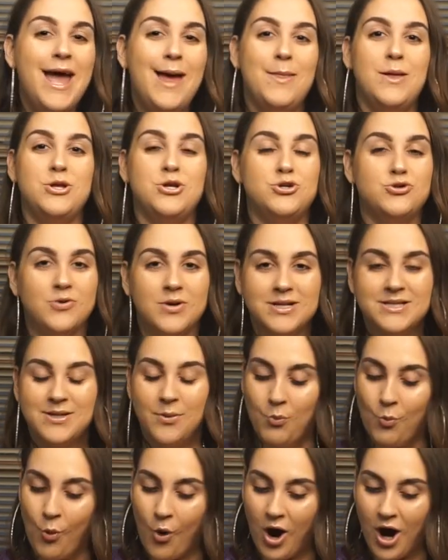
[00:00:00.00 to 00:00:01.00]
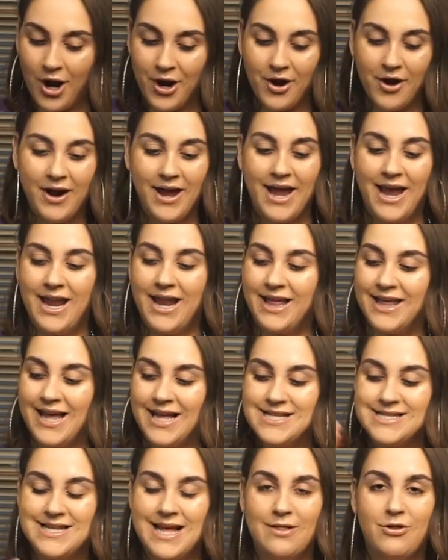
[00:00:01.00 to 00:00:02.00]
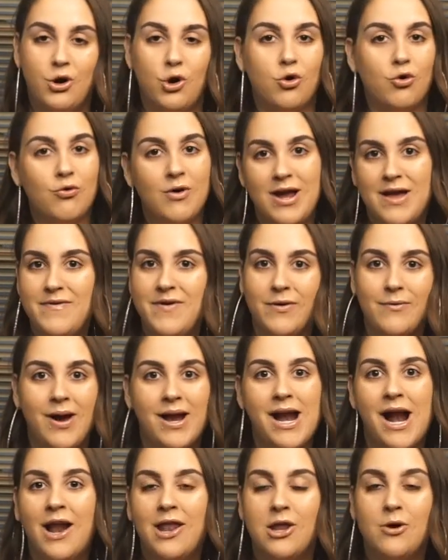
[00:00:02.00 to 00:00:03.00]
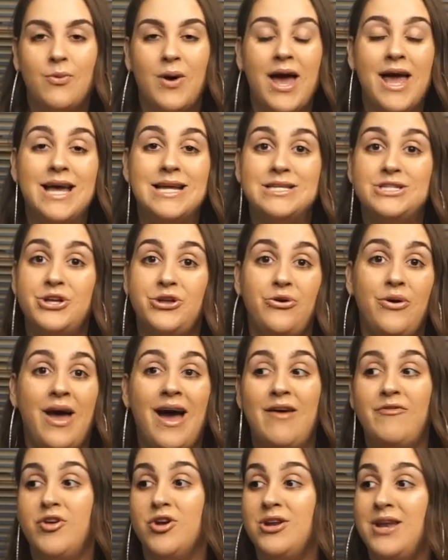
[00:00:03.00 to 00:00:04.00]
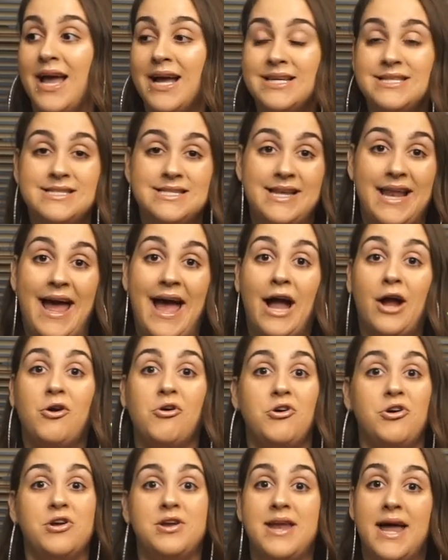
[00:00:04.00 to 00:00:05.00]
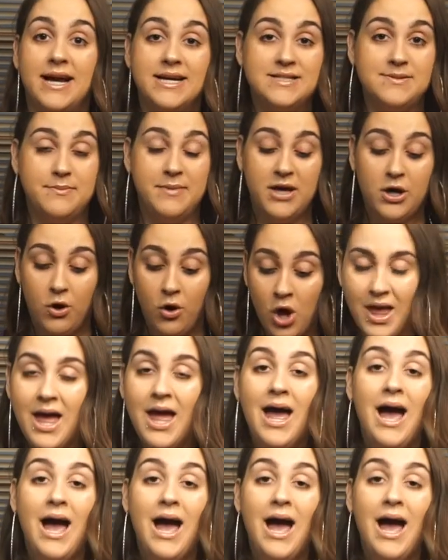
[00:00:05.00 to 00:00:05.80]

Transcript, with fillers: And then you drink some water, and it gets that little craving right out of the way until you have your next snack or your next meal.